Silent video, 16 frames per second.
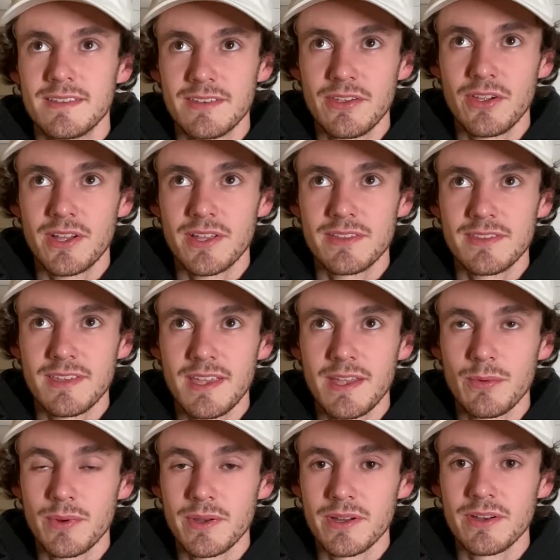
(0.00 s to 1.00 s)
So you can
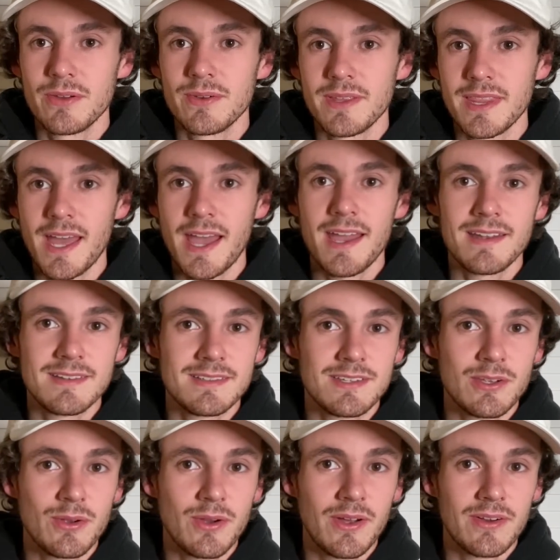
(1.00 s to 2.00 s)
see when you're doing that
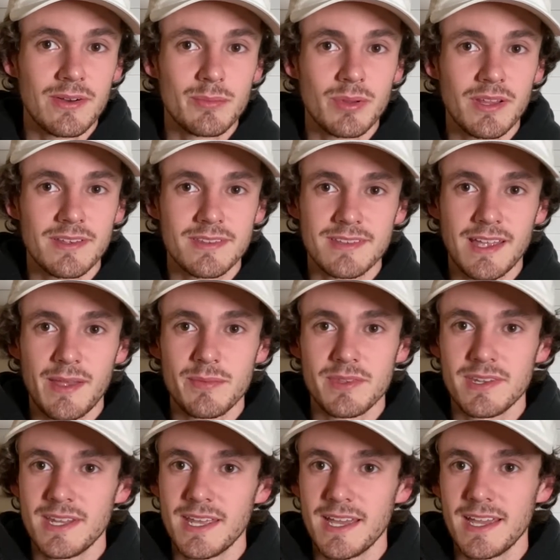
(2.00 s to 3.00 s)
200 plus times
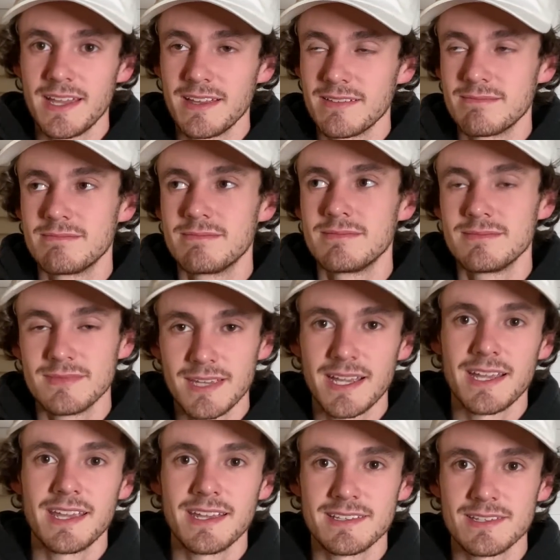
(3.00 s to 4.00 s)
a day,
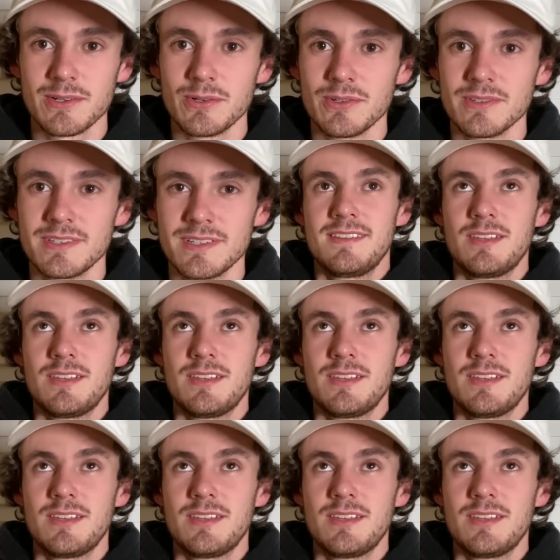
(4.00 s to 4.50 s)
it gets old.